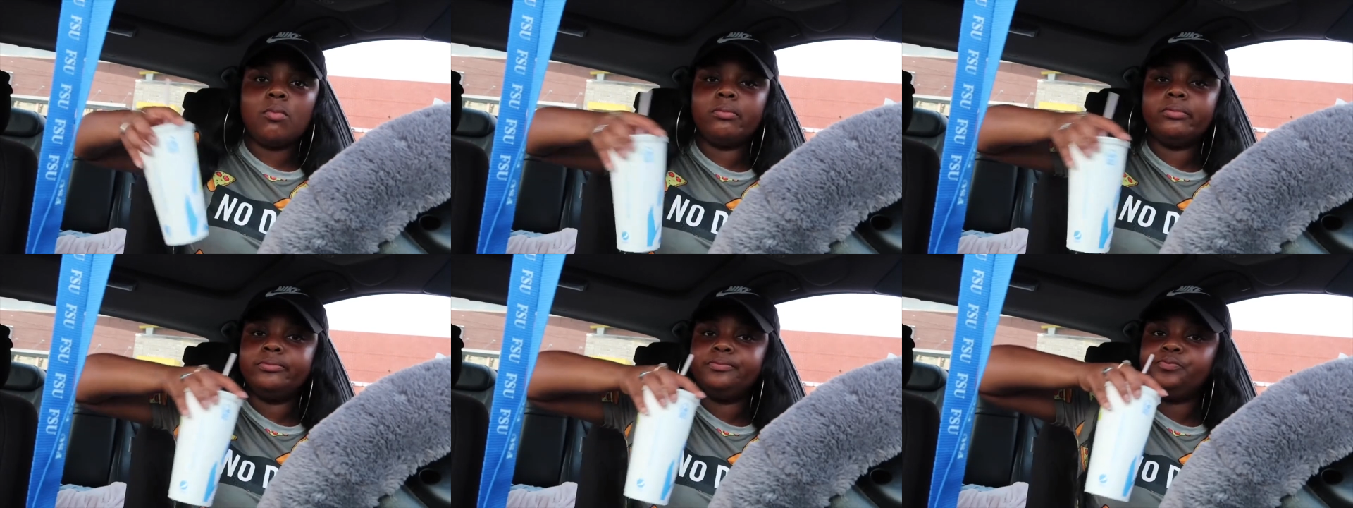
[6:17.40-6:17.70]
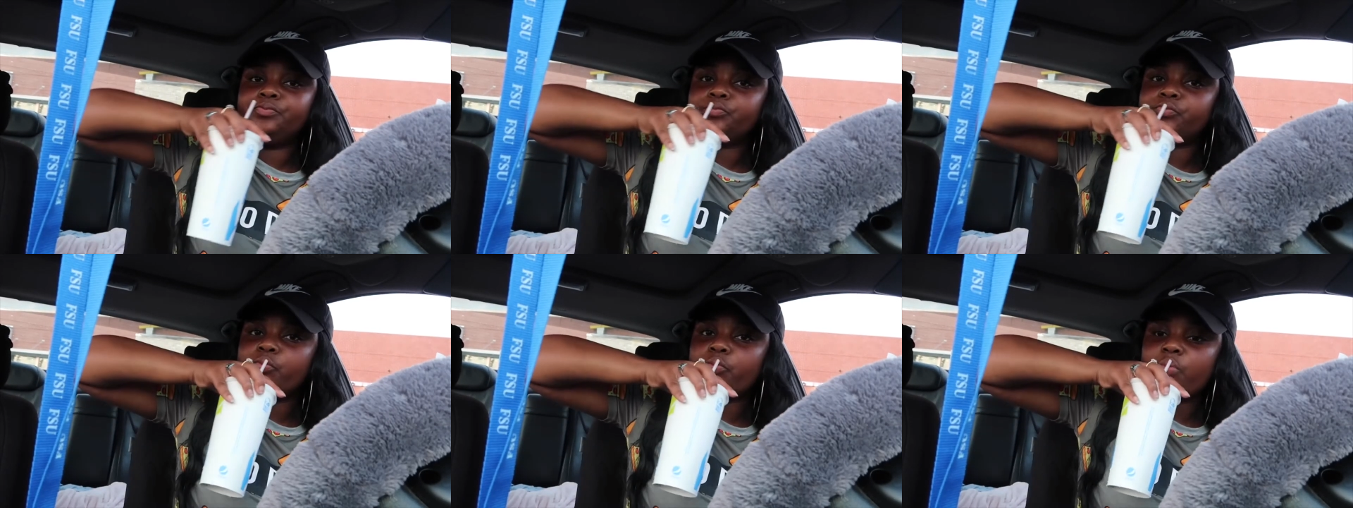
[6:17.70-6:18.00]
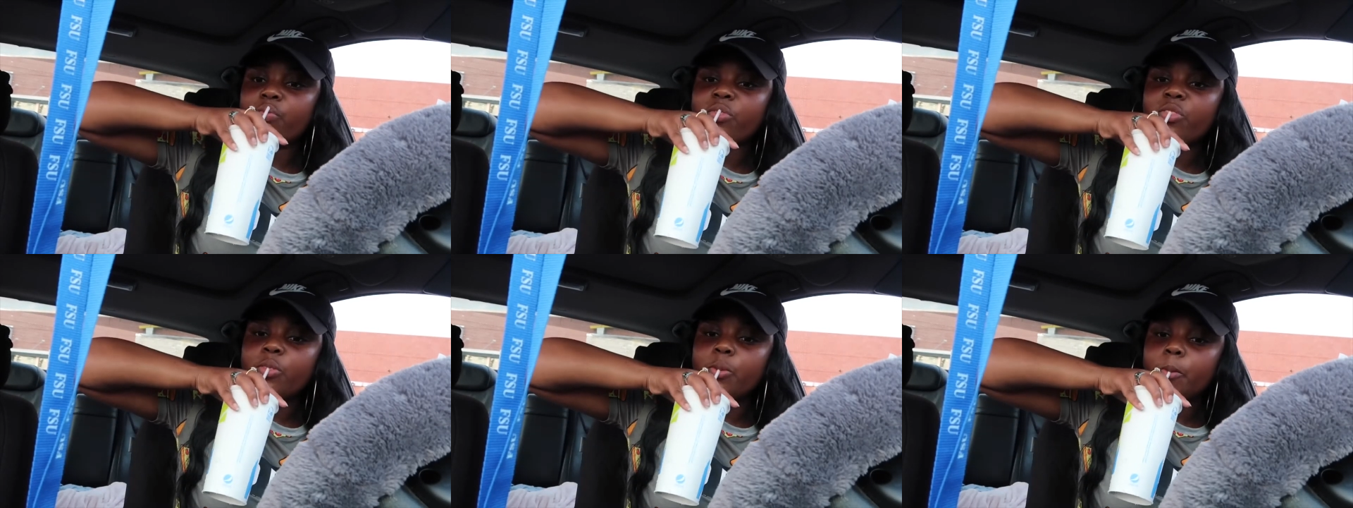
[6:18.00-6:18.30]

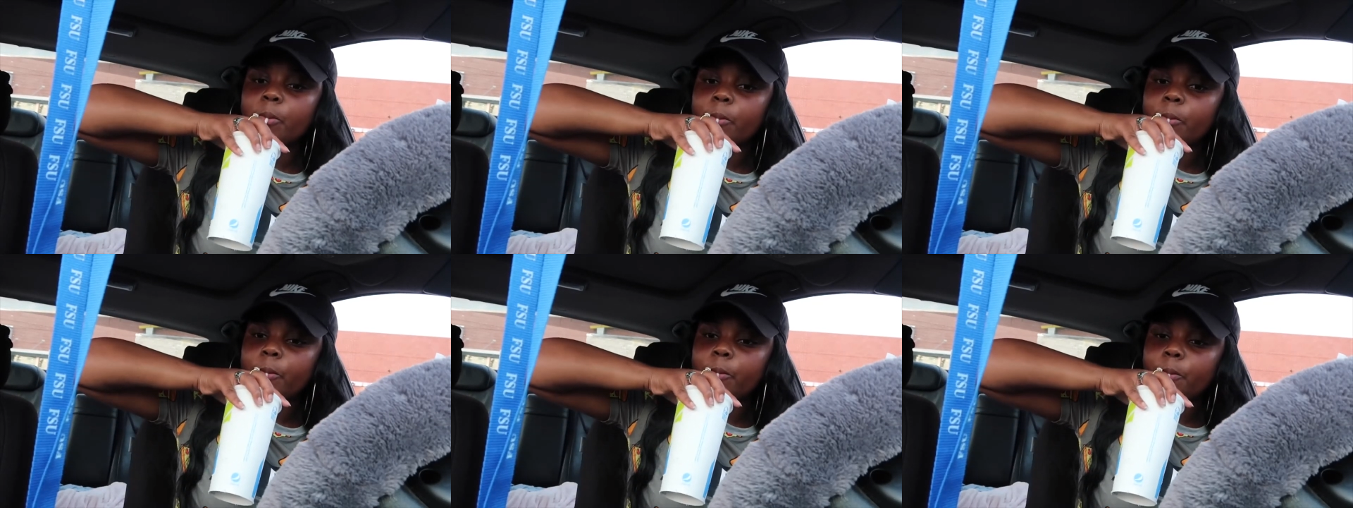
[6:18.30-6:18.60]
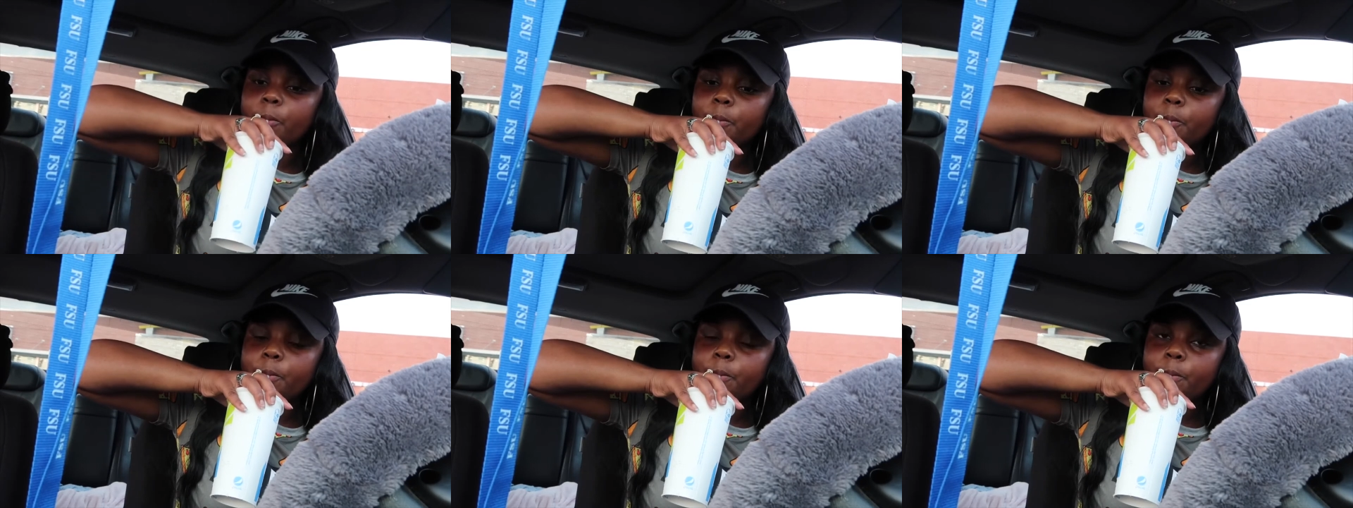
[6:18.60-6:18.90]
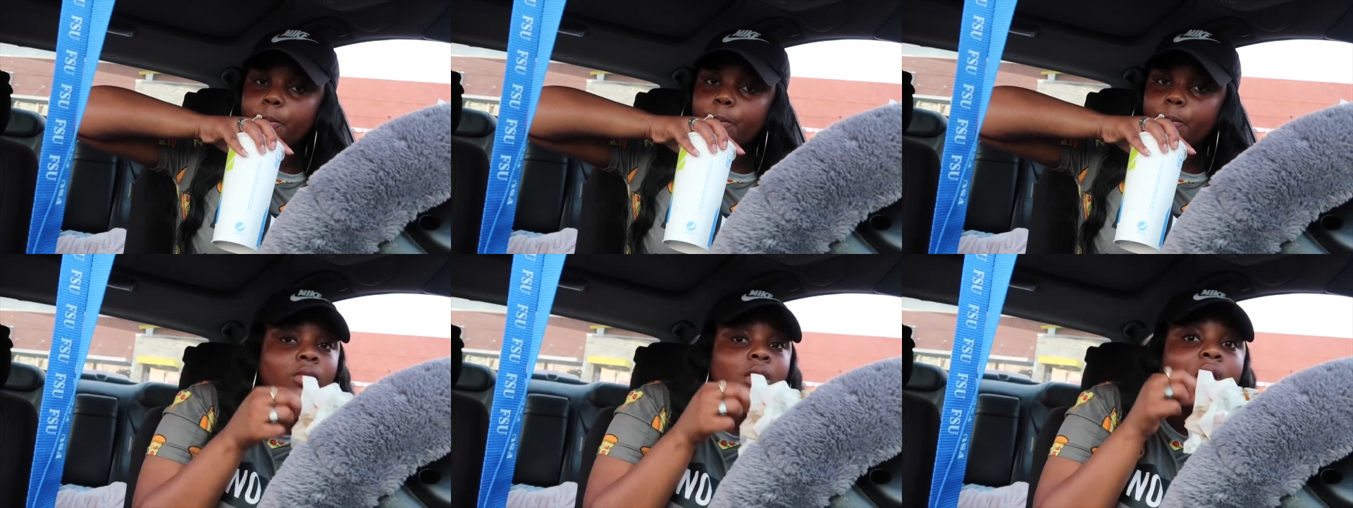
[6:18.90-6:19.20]

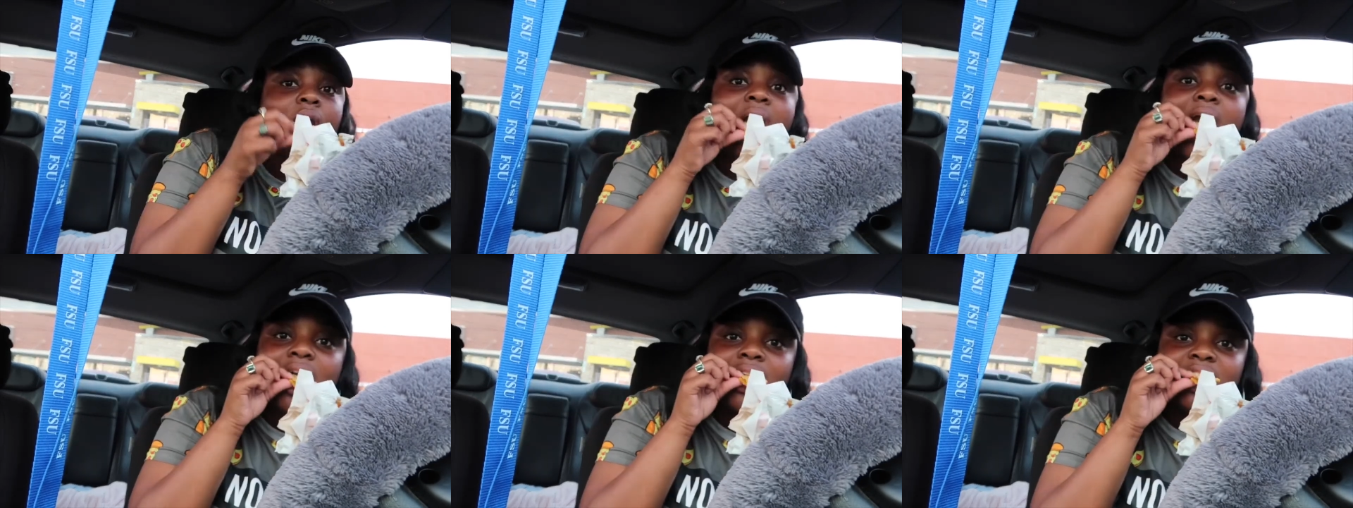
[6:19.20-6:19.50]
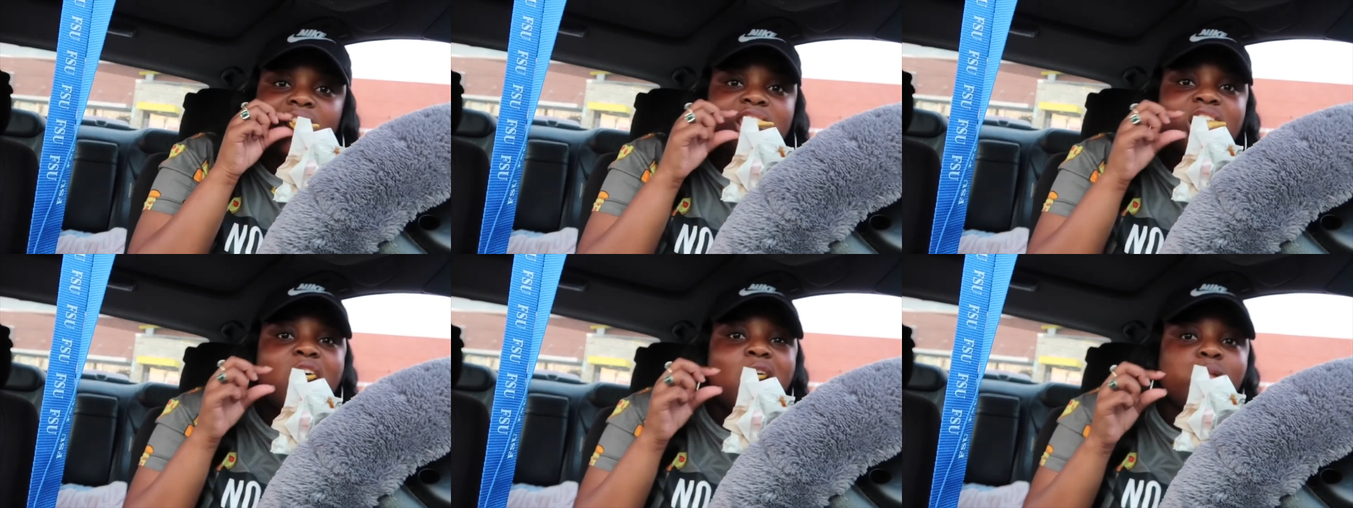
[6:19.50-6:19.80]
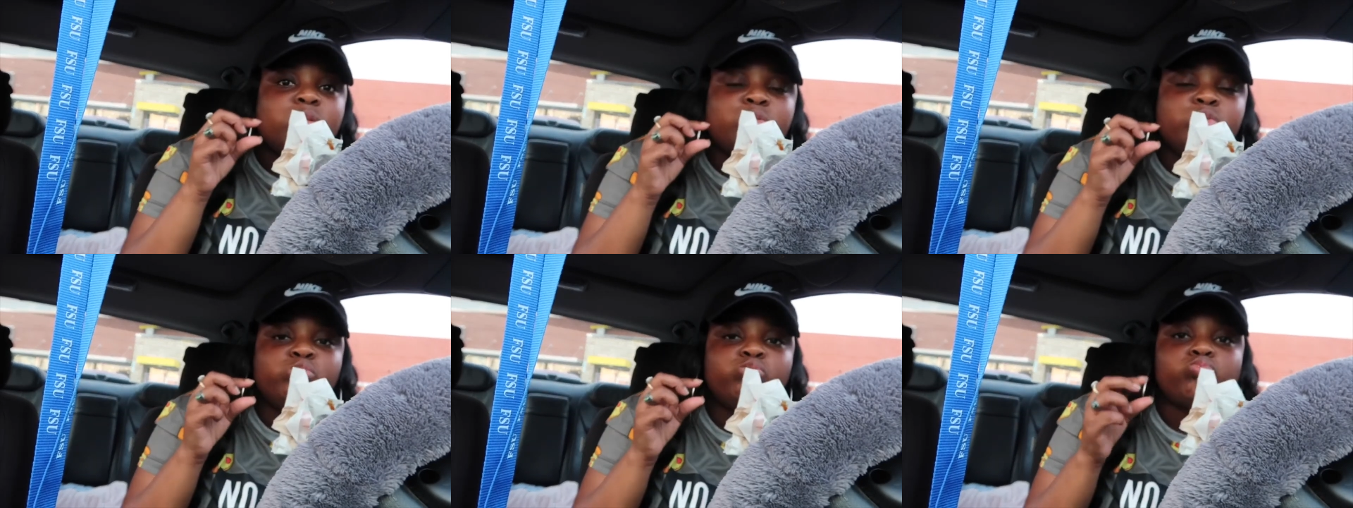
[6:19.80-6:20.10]

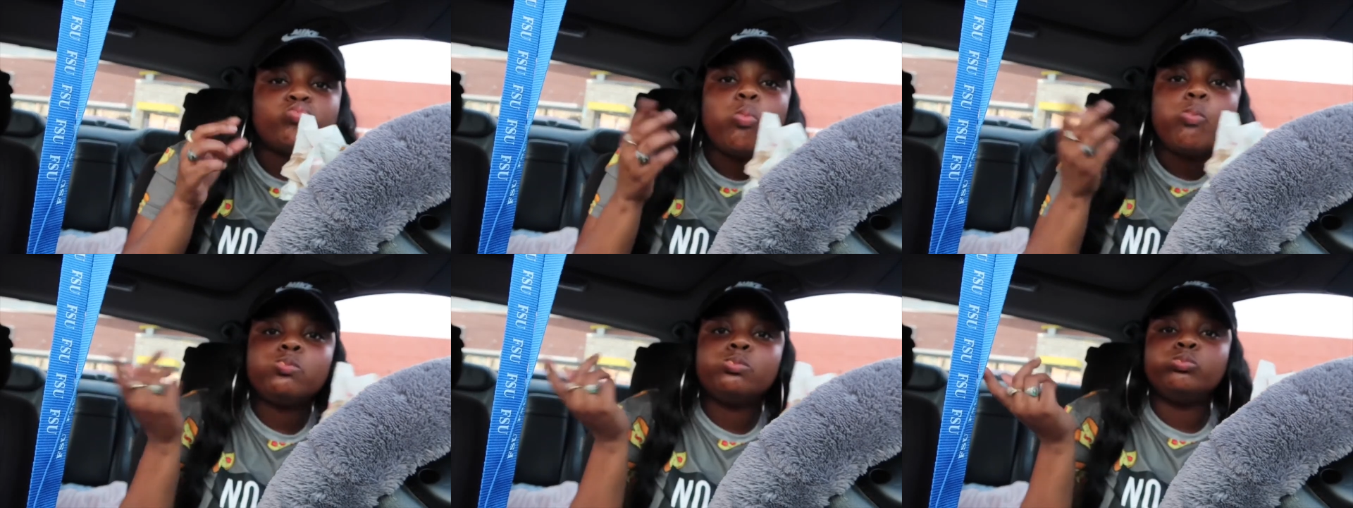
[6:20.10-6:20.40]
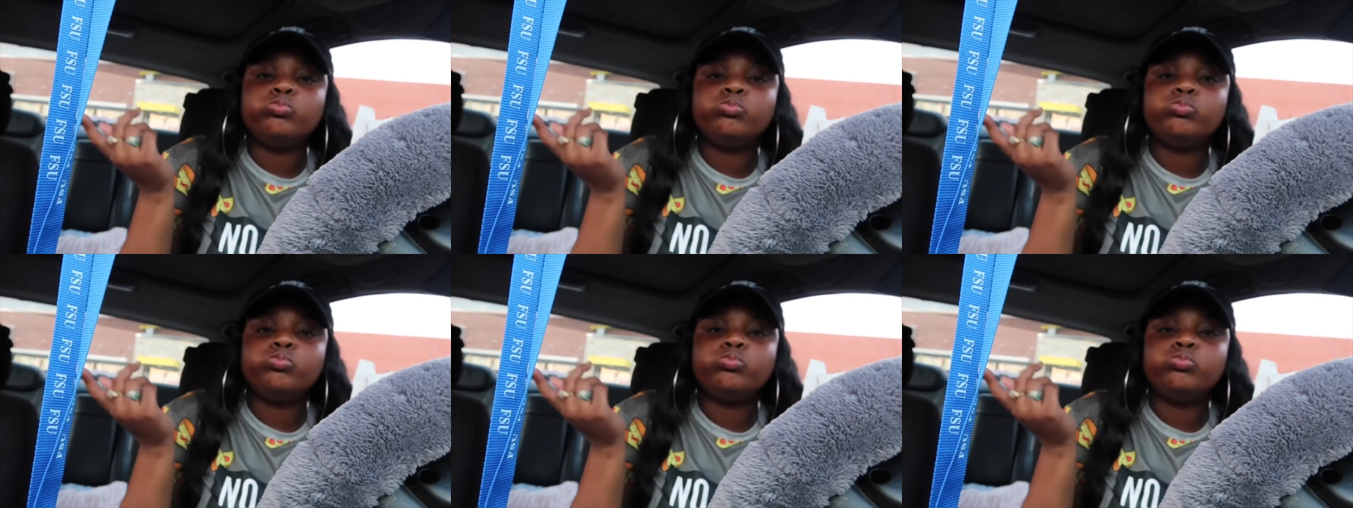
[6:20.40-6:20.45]
Nothing is said.